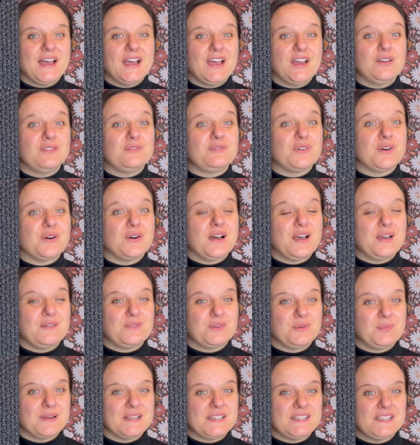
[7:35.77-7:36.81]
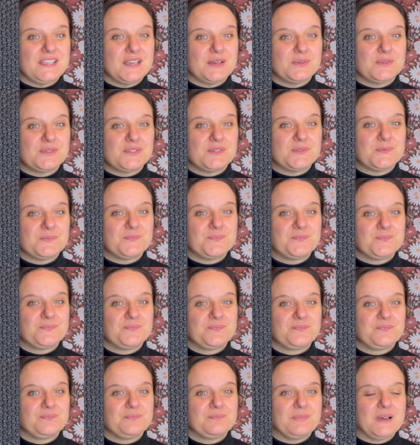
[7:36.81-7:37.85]
for everybody else.
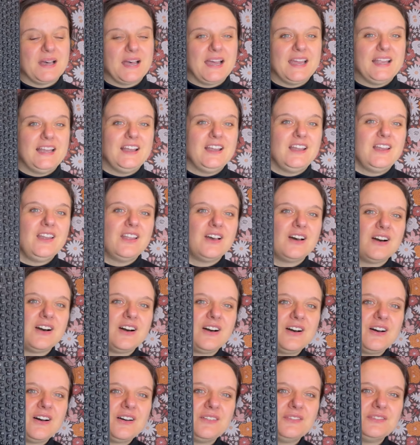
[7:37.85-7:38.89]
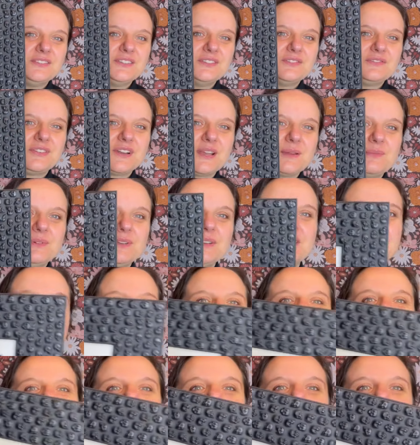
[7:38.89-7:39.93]
But I love the frame. Look at
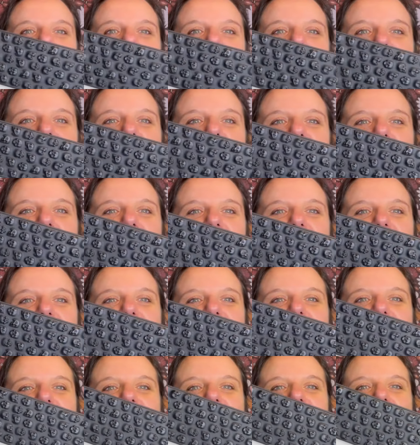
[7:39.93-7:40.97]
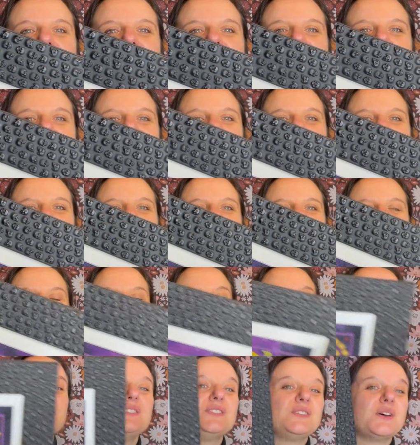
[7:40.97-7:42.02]
those goals.
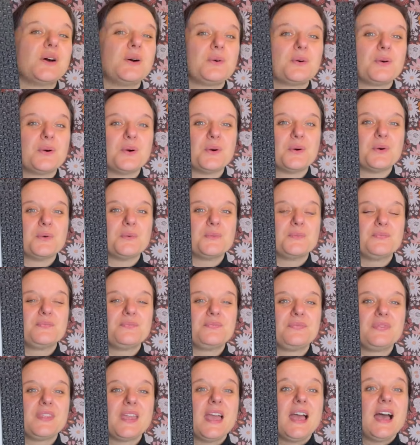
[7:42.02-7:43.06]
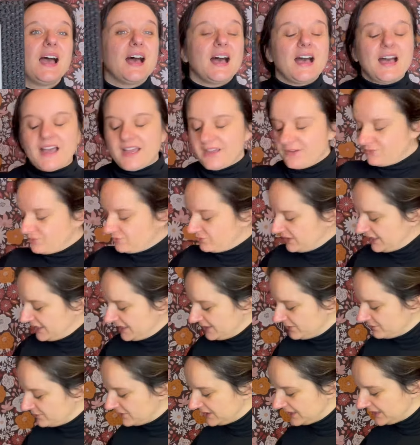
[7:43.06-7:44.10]
So cool. I
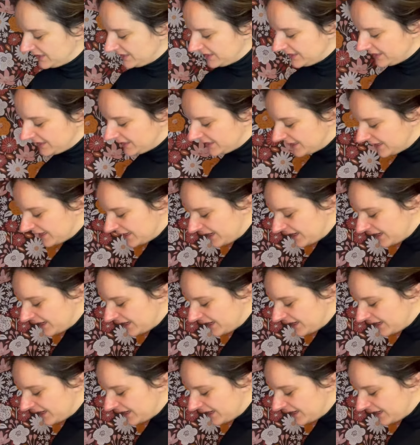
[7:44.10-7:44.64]
really